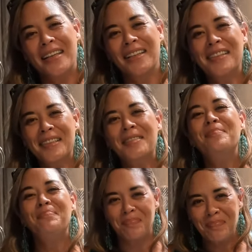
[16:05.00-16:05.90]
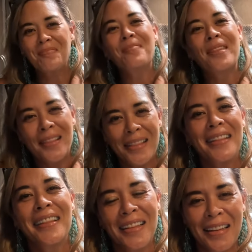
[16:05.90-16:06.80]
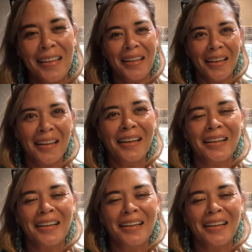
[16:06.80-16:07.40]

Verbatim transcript: 100% agree with you, Andrea. And you